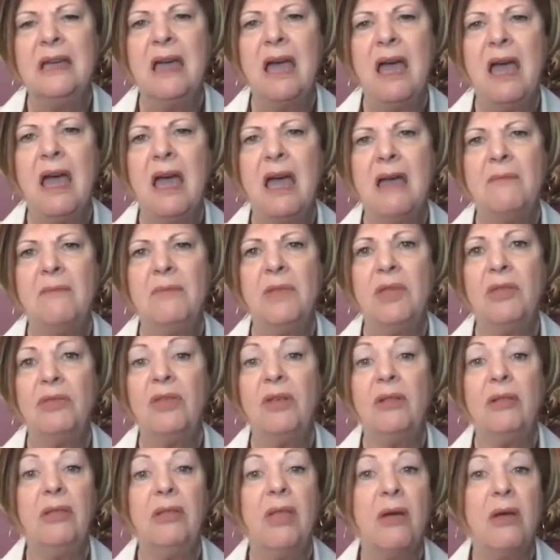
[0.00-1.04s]

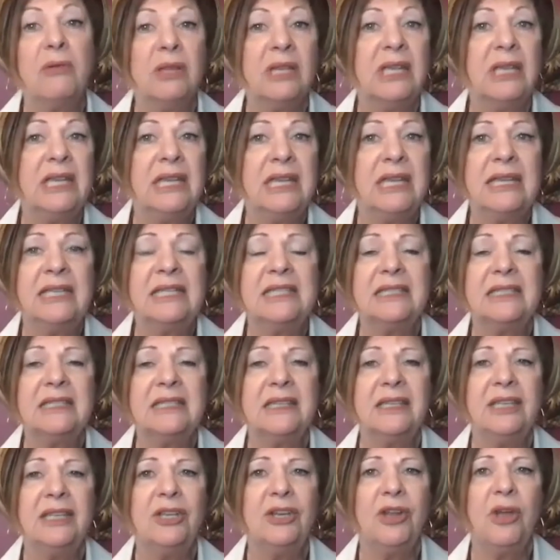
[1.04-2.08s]
the loneliness,
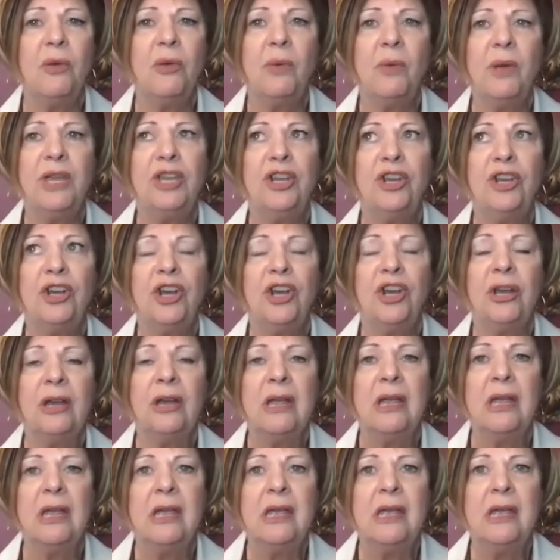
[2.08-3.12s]
you know, when you're
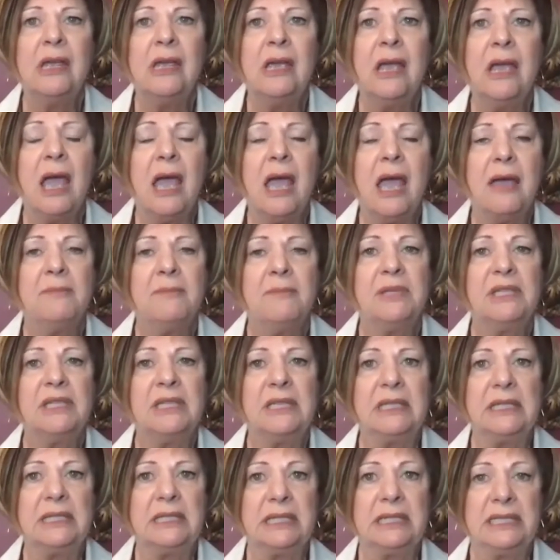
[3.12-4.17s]

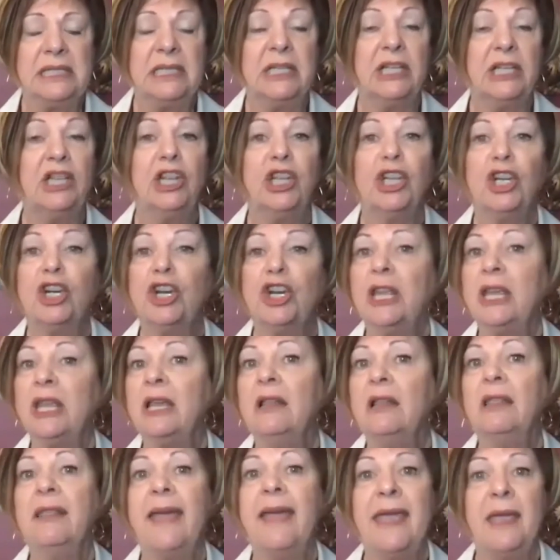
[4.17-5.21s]
still learning
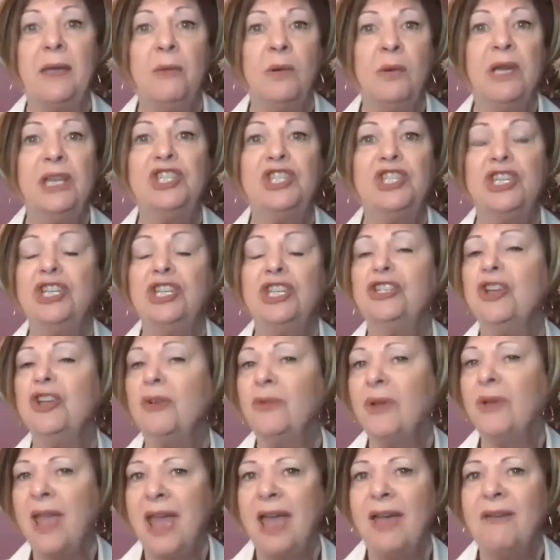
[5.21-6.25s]
a language and you
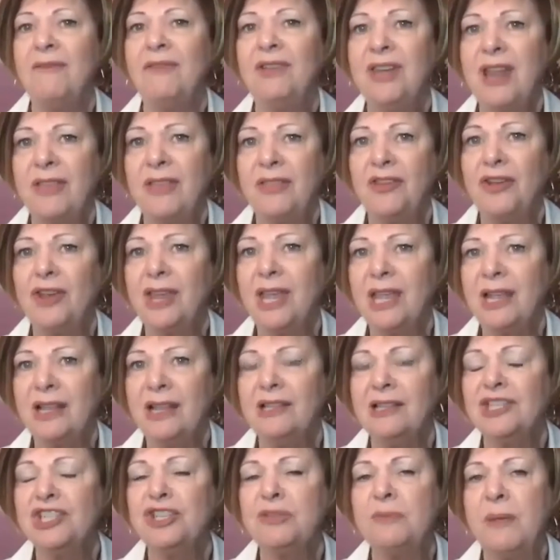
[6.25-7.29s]
don't have another
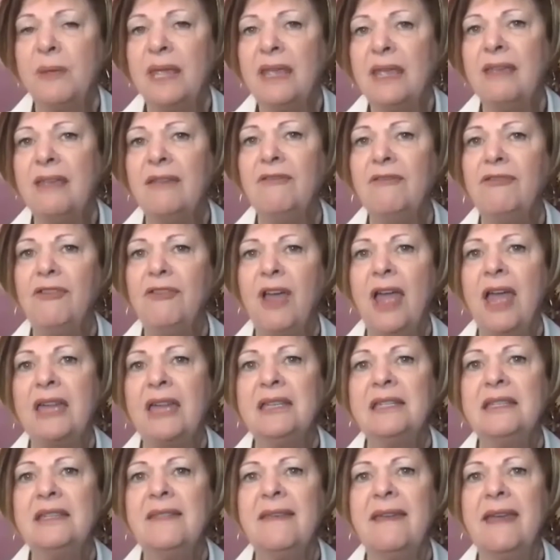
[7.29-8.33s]
English speaking
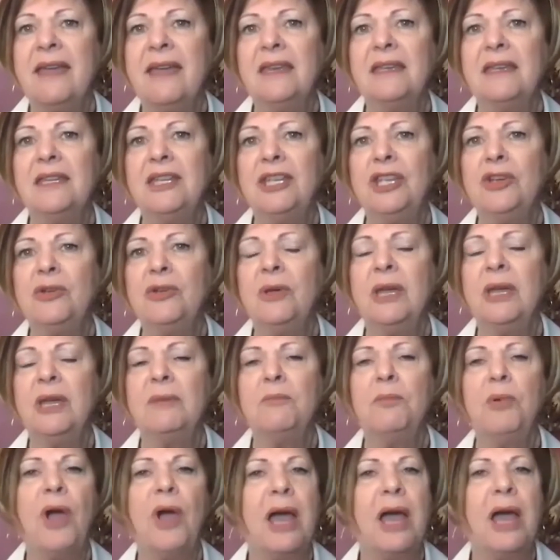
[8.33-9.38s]
friend that you can
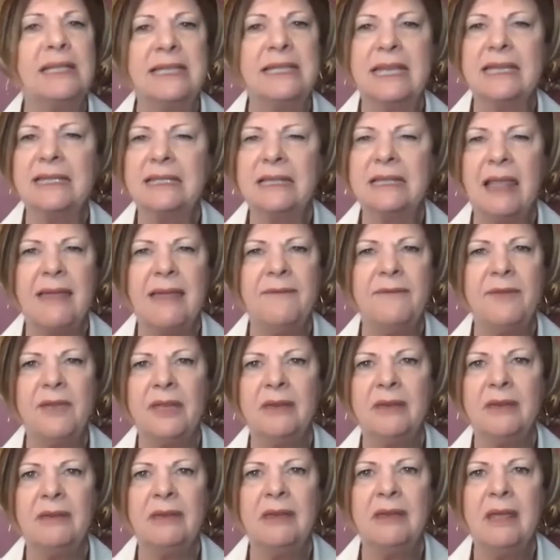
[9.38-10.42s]
process life
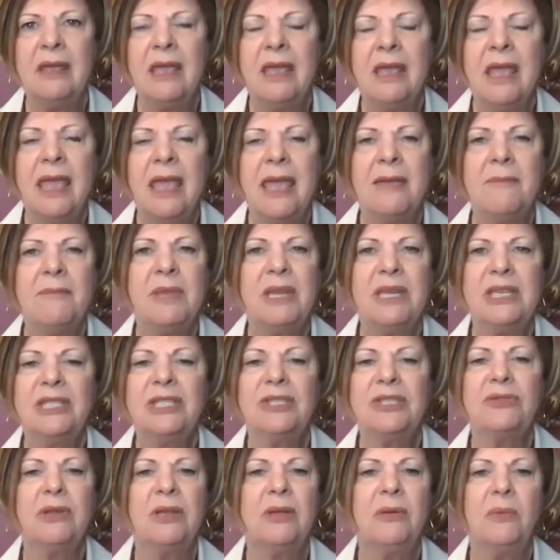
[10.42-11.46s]
in and
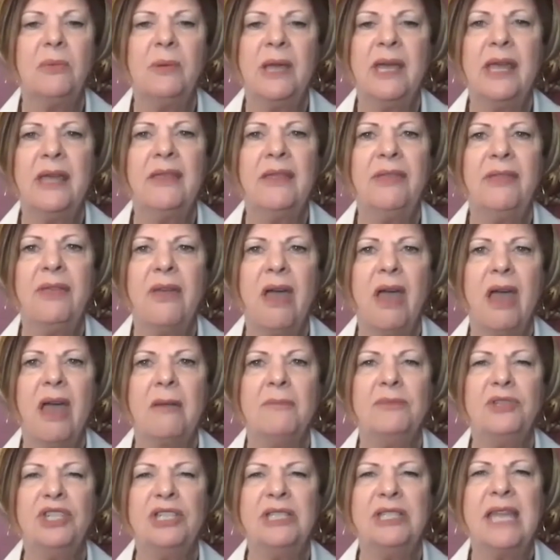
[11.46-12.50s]
ministry with,
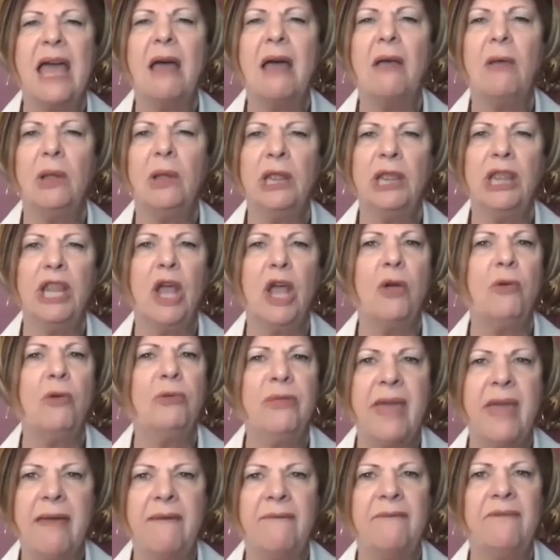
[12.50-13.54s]
just how alone
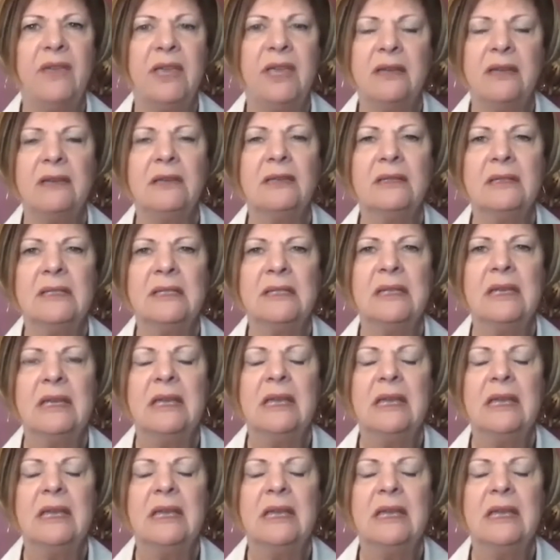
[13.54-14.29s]
that feels.